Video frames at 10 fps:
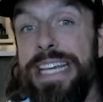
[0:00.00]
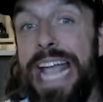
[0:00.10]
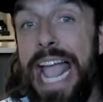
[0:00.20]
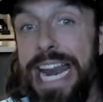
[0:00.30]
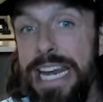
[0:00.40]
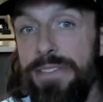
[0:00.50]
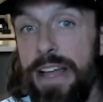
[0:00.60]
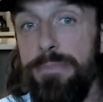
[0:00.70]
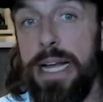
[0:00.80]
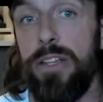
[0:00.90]
the end of
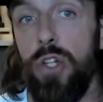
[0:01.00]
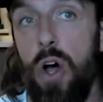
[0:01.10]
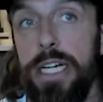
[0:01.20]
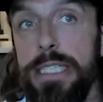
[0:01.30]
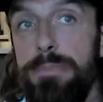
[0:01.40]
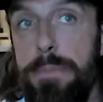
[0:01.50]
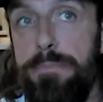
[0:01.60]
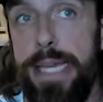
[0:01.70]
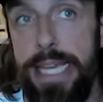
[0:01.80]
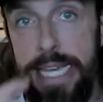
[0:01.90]
it, my
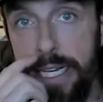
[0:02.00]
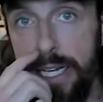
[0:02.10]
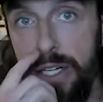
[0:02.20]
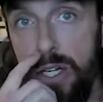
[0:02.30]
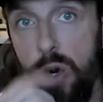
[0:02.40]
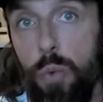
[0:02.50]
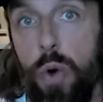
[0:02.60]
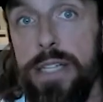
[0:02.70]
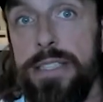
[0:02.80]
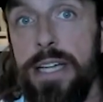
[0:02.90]
peak
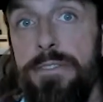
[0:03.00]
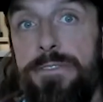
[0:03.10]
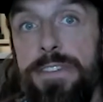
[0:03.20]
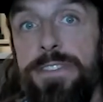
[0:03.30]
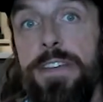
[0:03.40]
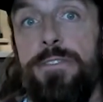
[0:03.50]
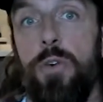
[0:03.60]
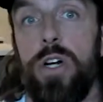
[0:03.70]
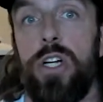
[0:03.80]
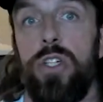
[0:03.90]
was
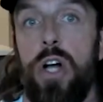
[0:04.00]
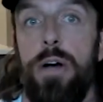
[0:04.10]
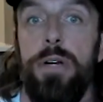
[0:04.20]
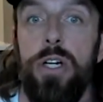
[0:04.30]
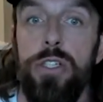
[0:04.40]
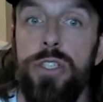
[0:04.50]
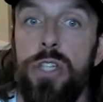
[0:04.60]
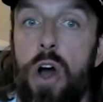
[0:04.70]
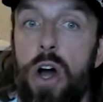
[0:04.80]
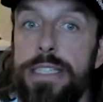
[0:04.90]
54 kilometers
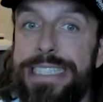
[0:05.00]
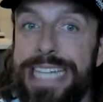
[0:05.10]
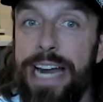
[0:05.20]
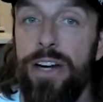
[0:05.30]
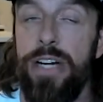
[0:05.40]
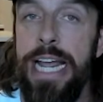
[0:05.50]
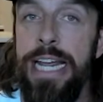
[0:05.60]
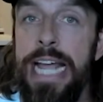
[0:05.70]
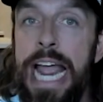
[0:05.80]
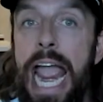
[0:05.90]
on
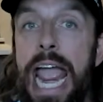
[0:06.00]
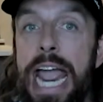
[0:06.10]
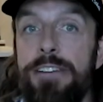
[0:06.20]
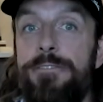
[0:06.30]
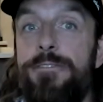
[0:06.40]
Saturday and